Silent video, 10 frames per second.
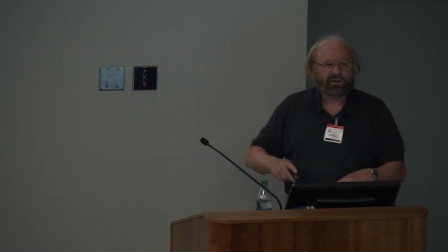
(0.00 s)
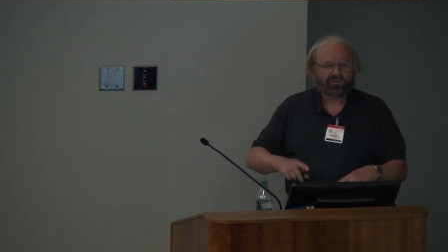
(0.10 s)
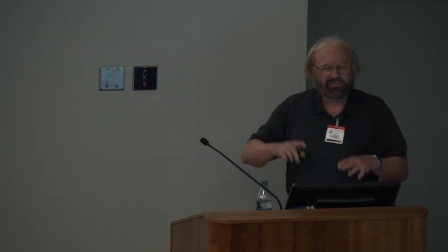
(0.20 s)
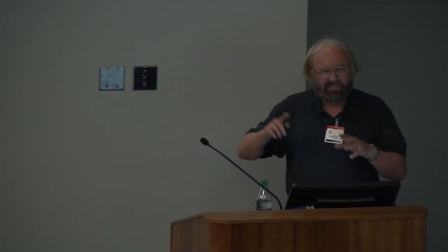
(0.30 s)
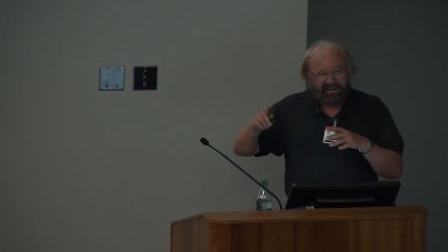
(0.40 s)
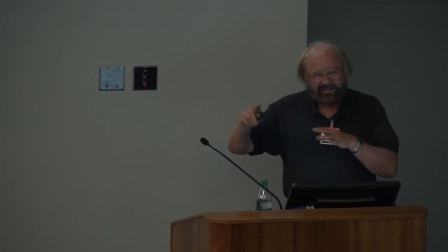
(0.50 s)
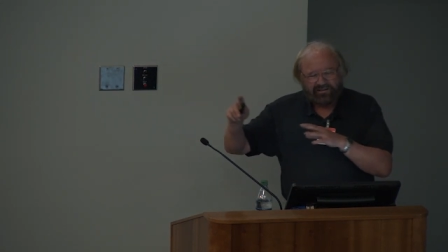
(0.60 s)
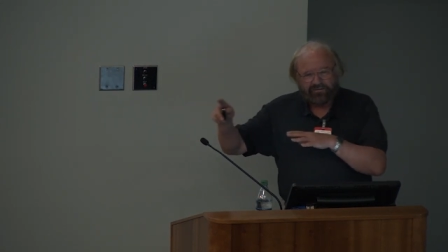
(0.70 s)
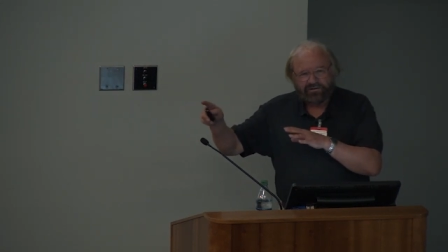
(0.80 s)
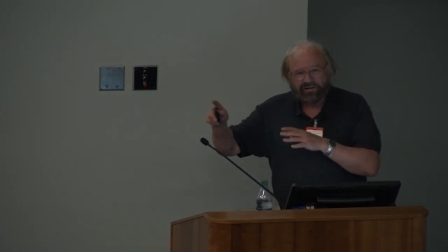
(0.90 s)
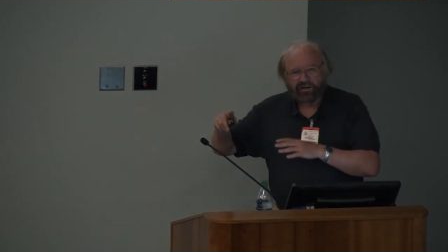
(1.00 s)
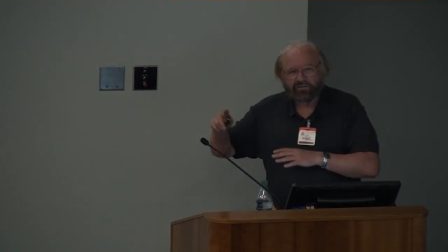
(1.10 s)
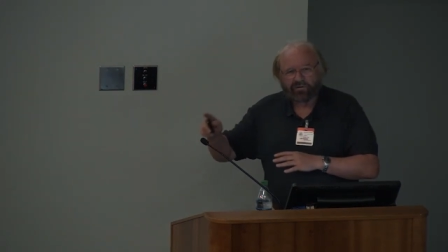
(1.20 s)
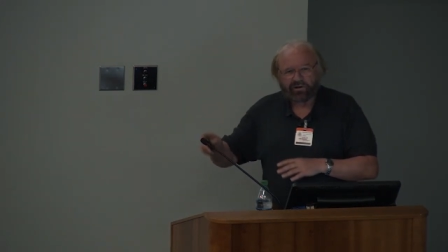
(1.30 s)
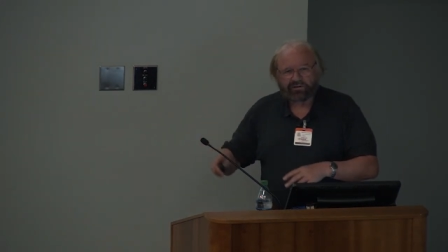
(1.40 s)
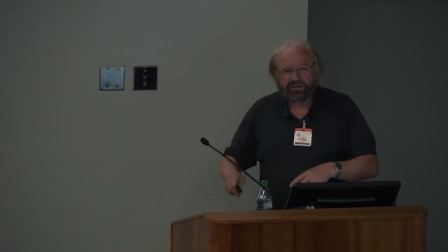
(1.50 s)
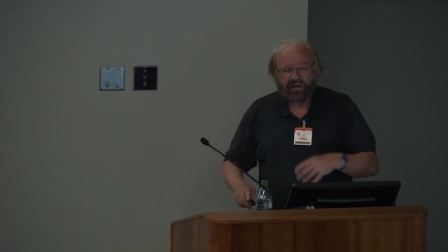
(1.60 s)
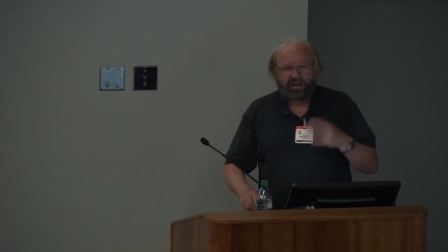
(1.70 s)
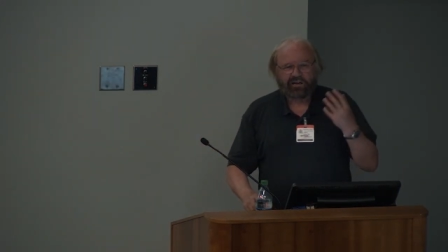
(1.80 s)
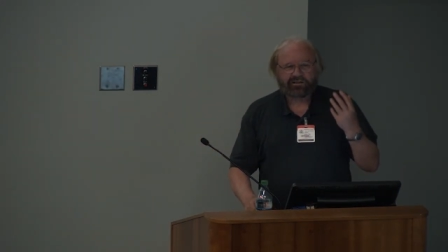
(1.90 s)
sort of maid service kind of things,
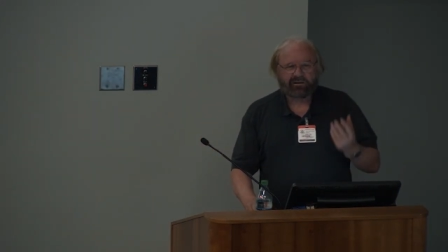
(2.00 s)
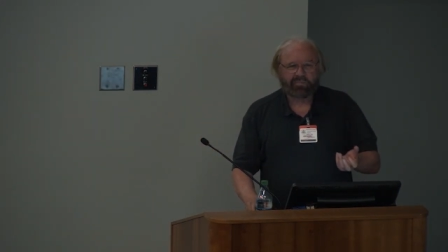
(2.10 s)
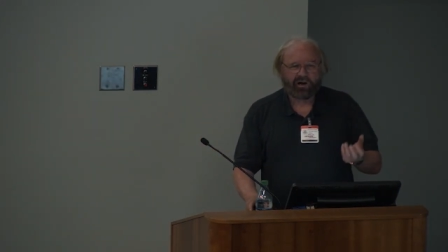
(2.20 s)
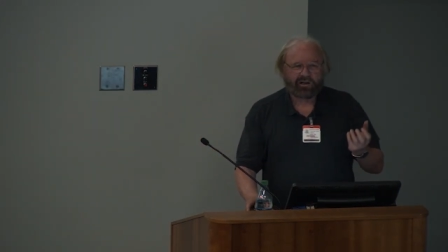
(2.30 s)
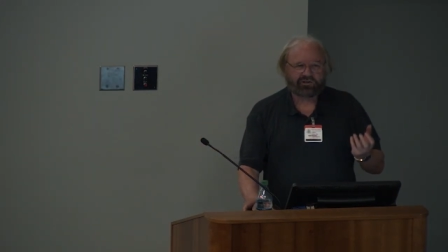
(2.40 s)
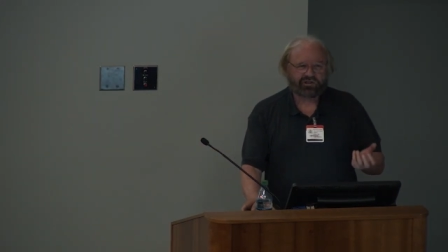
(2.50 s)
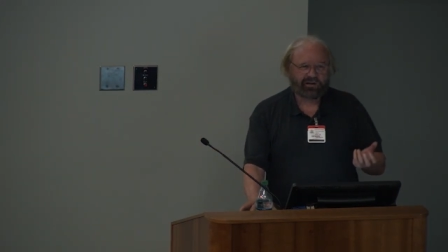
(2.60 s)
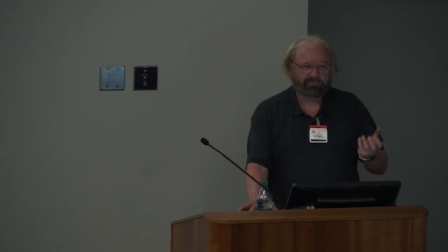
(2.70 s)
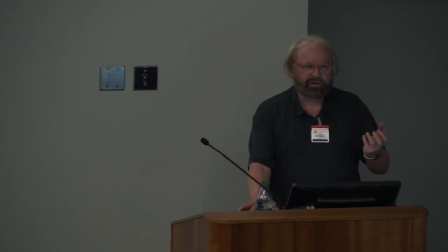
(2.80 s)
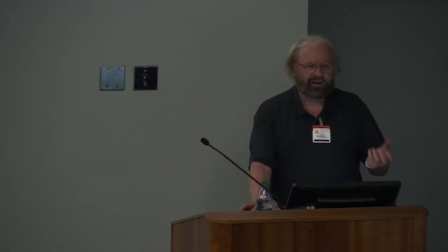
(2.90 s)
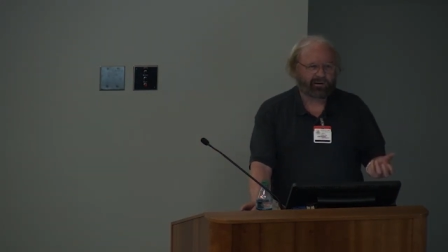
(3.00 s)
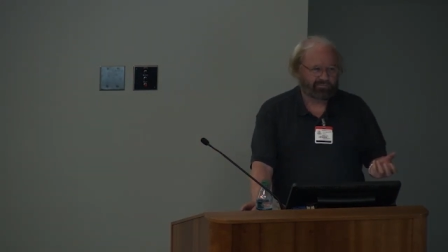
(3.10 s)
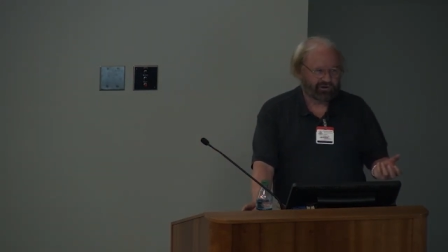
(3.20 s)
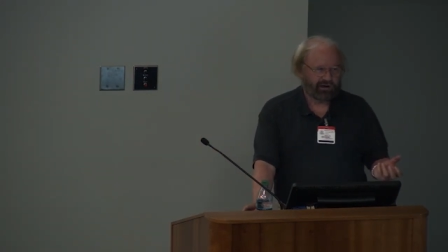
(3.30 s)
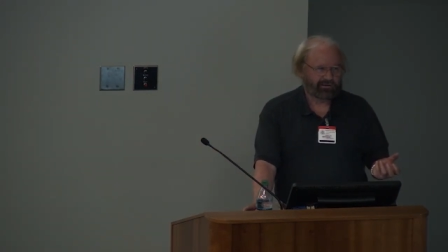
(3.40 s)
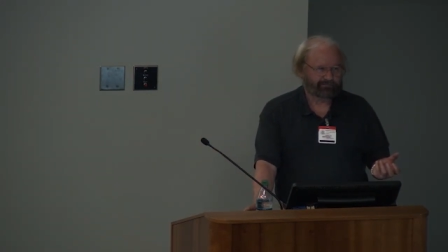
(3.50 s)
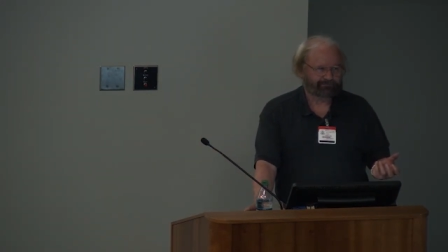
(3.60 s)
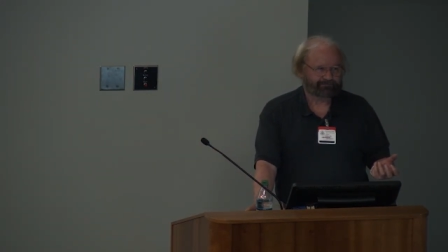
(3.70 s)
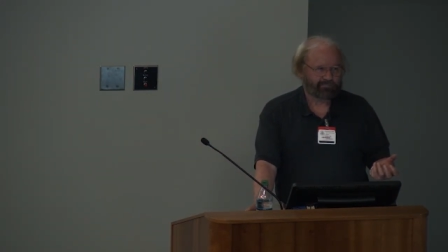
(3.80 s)
is they buy a cheap pickup truck,